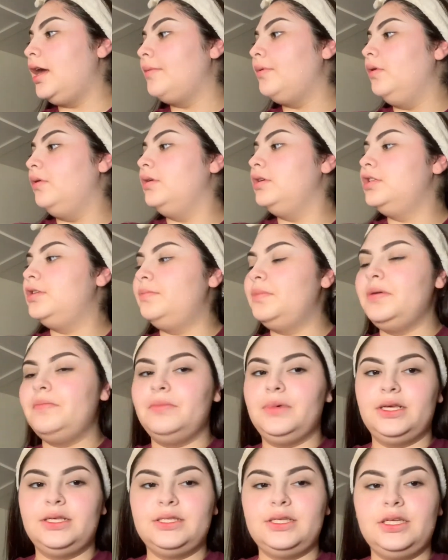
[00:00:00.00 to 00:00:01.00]
I'm going to be
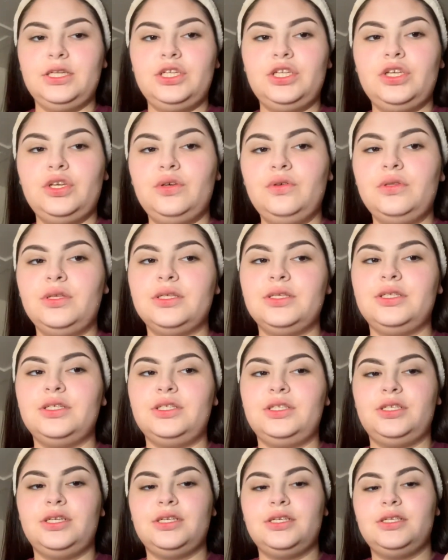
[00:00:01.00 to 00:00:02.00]
mixing two. This
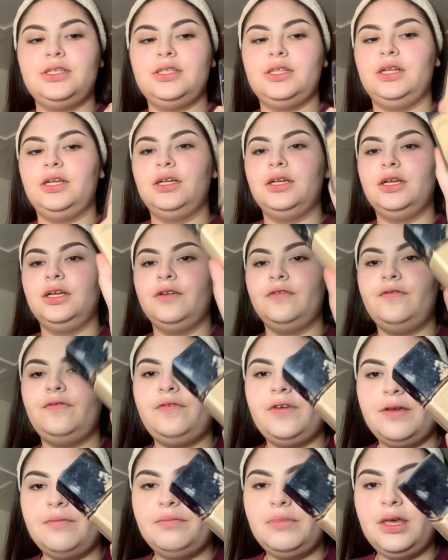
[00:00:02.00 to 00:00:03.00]
is just the
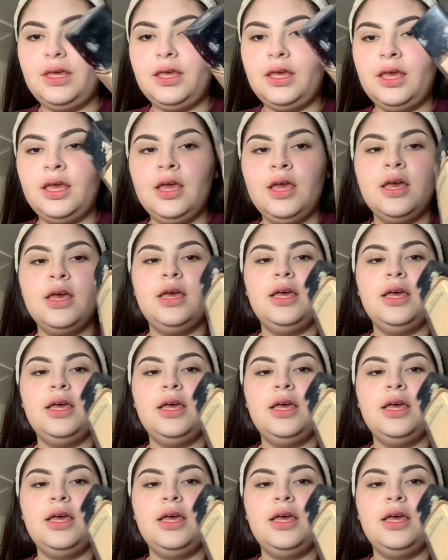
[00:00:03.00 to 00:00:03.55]
Fit Me